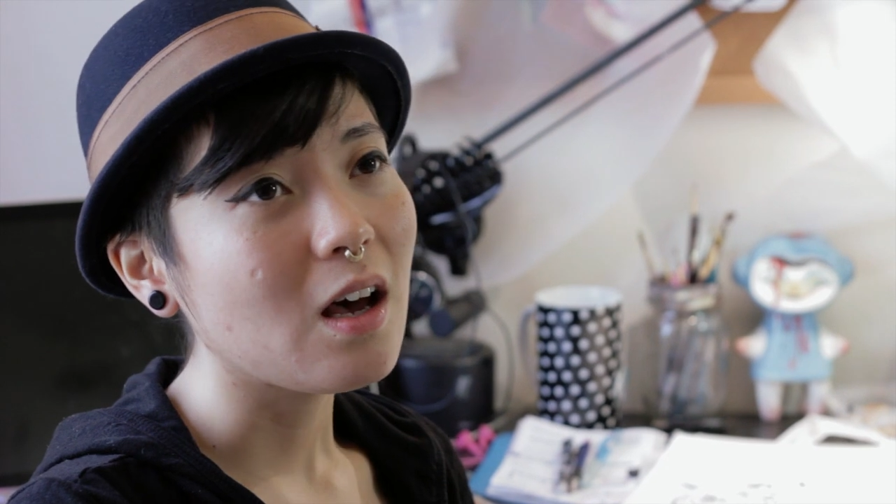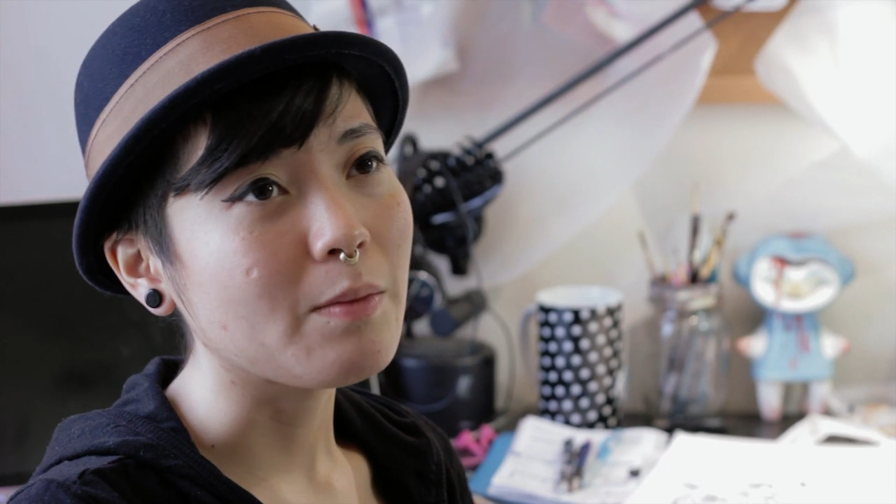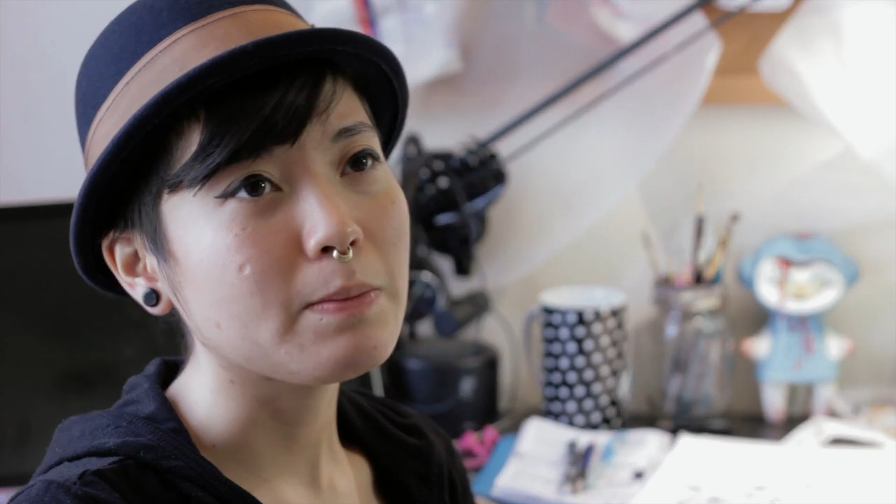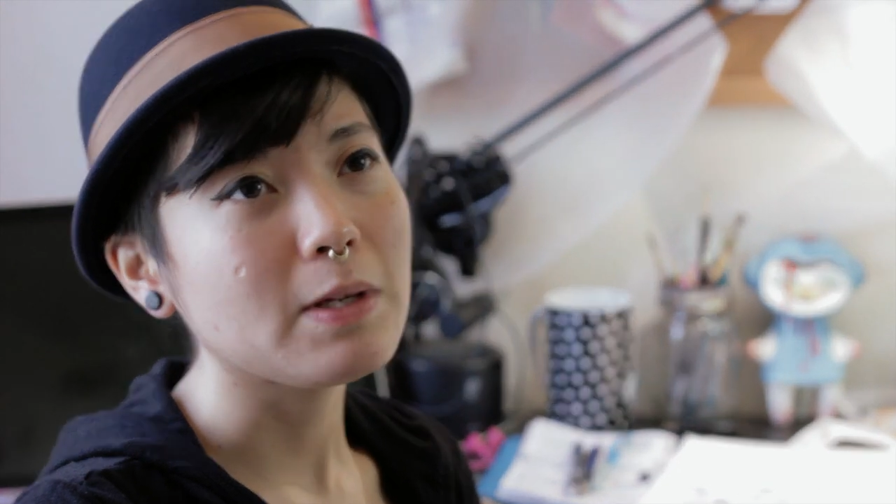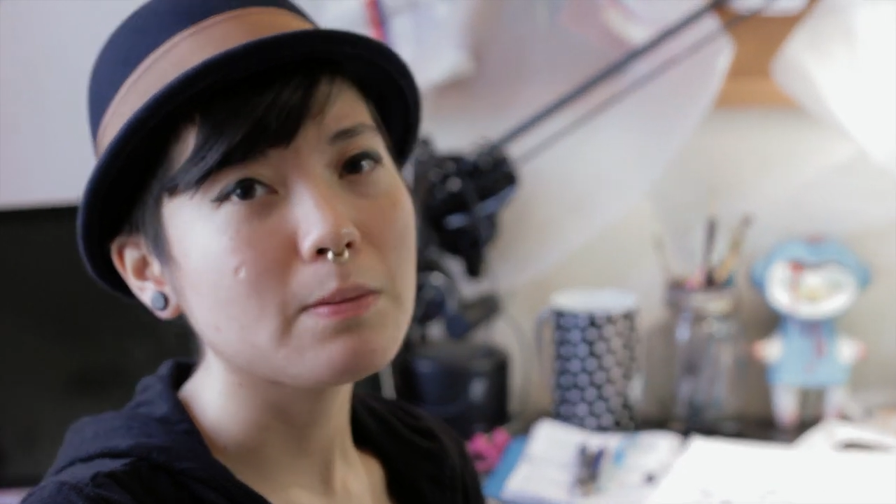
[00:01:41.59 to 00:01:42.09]

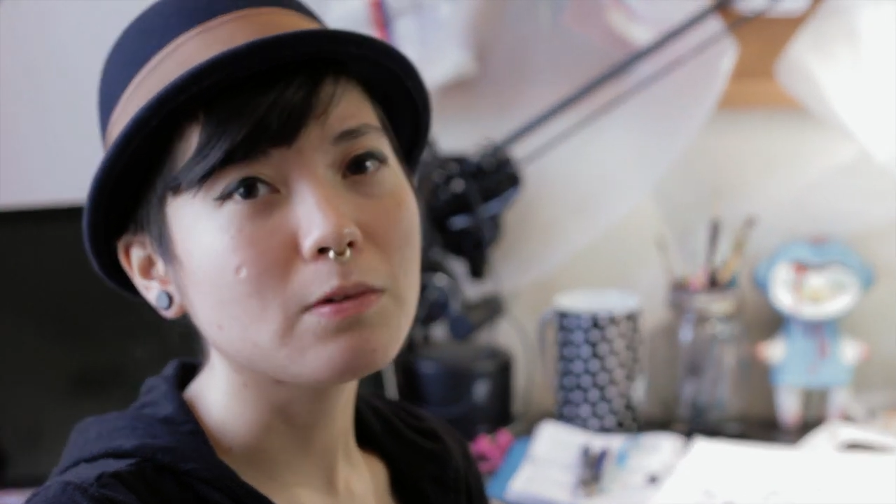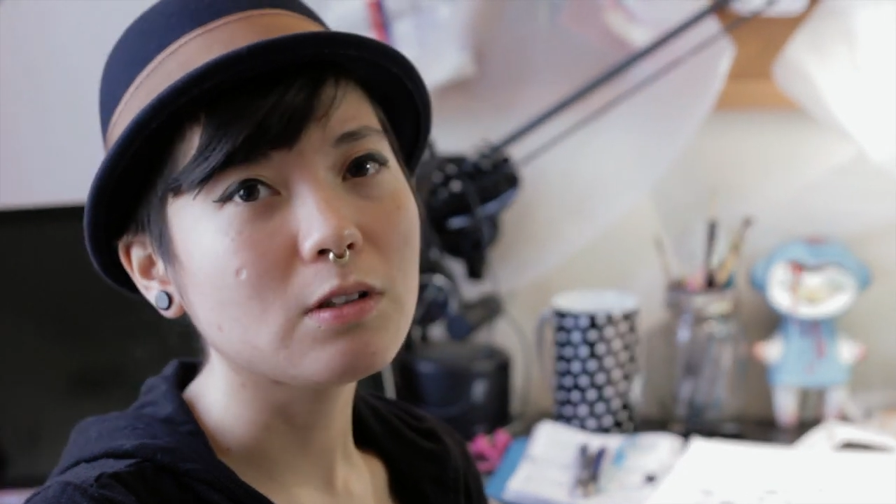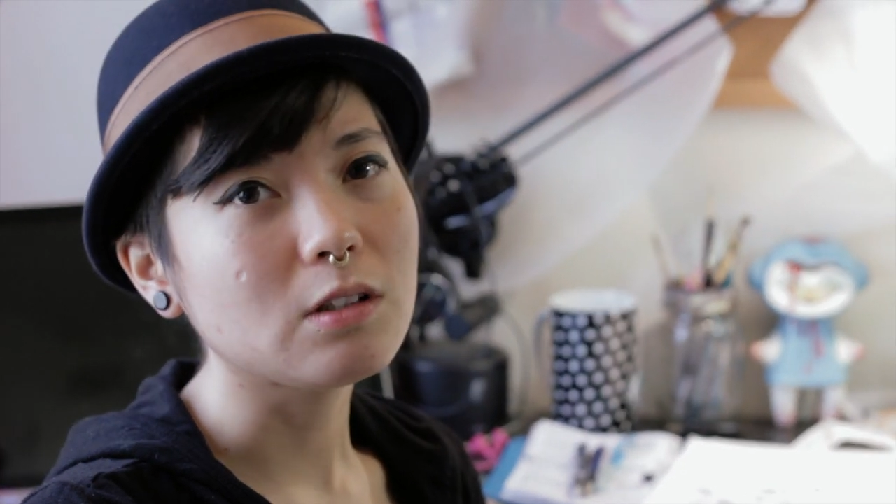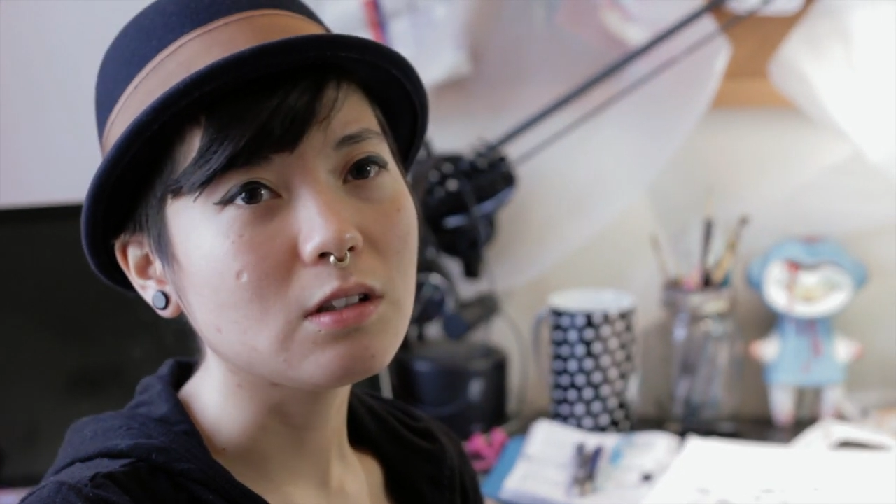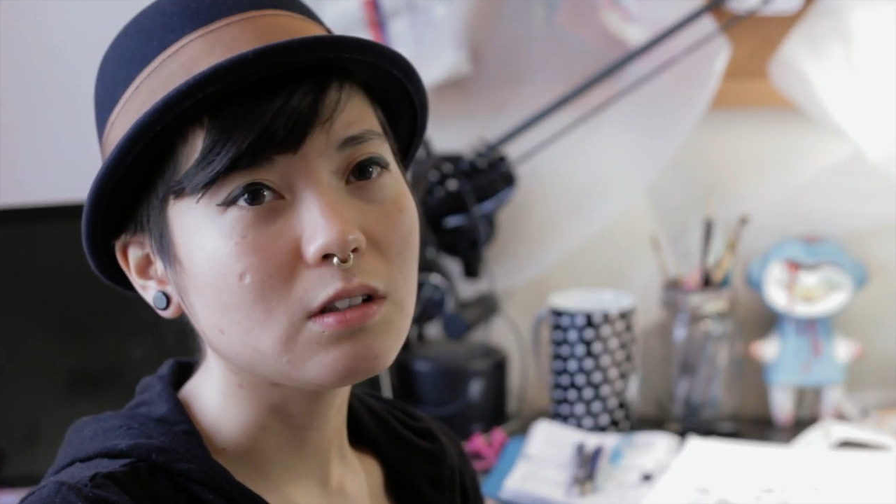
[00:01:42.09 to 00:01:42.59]
I mean,
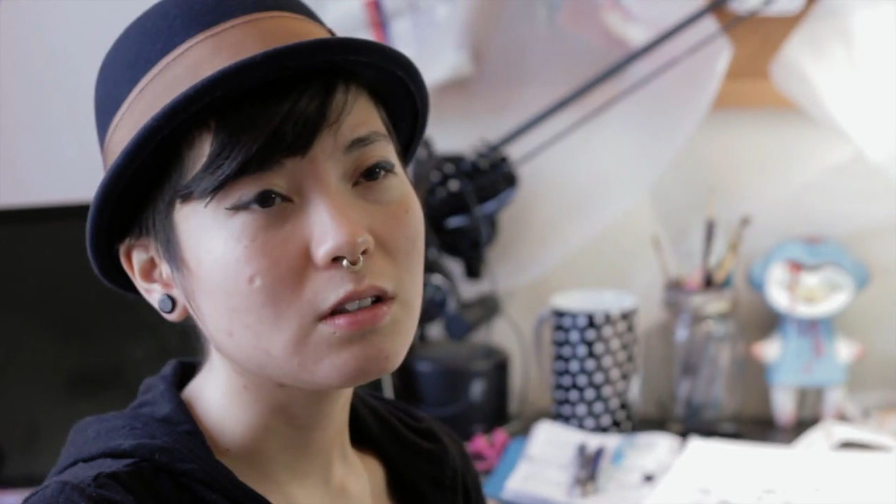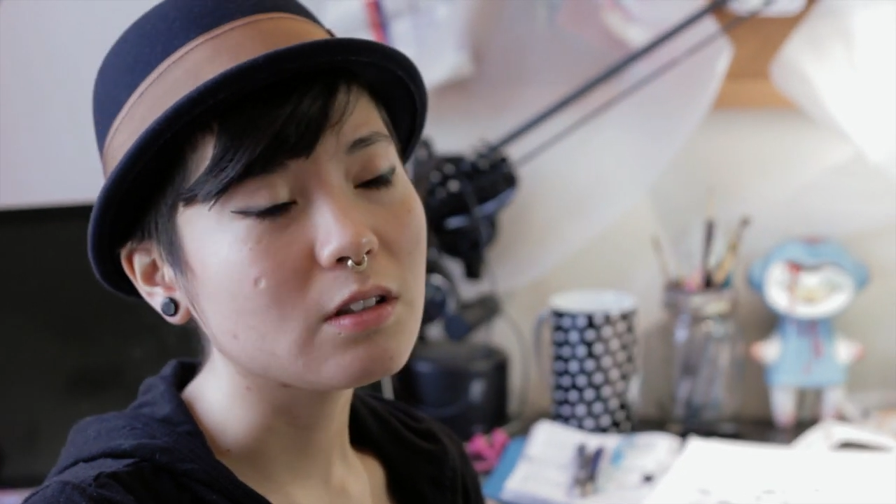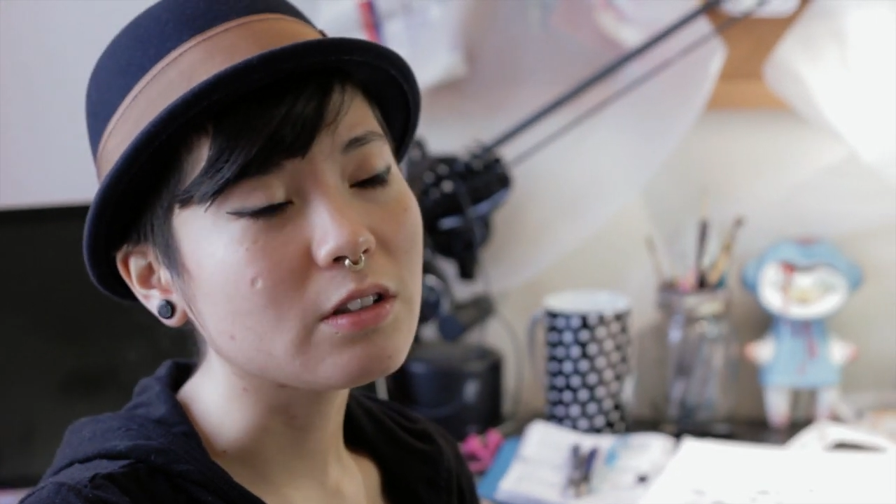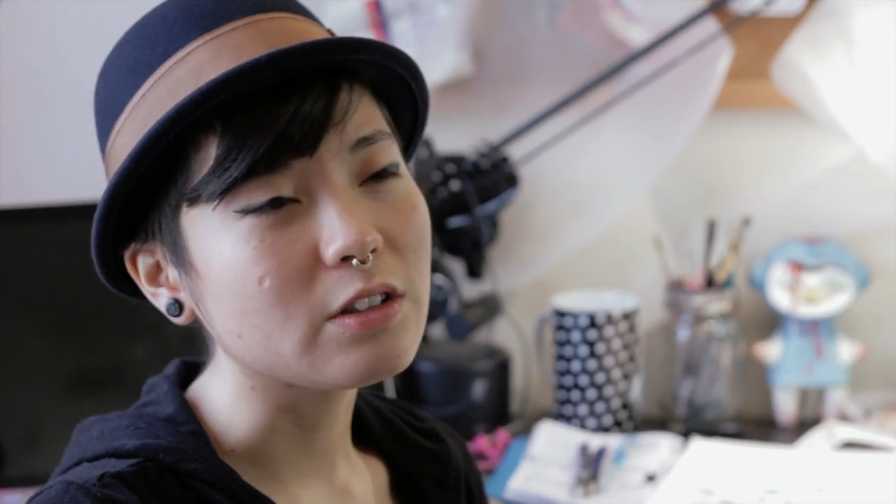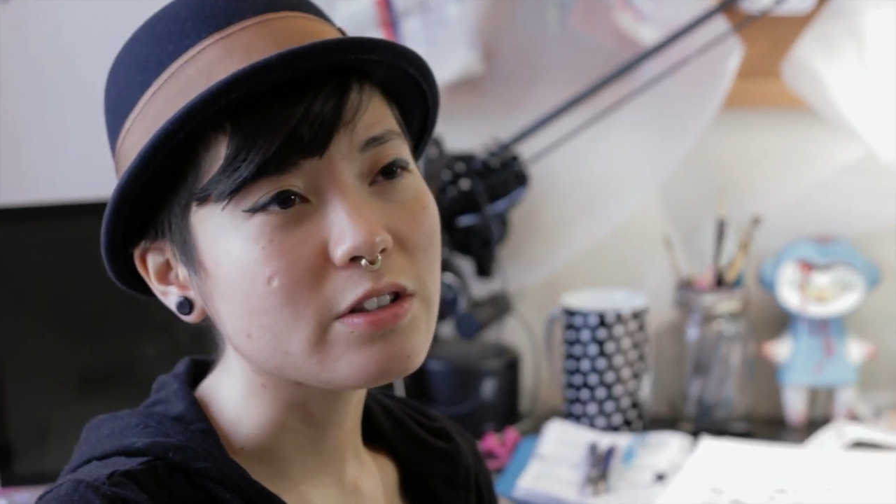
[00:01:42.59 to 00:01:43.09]
people
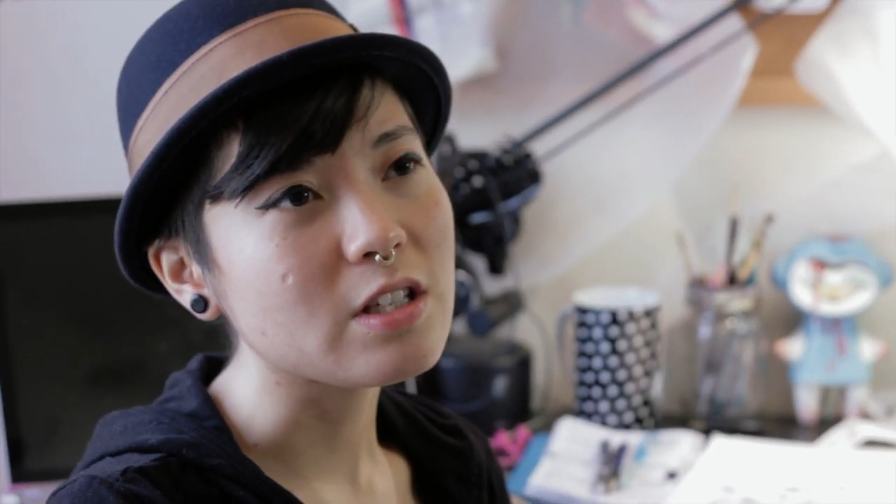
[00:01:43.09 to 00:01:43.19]
will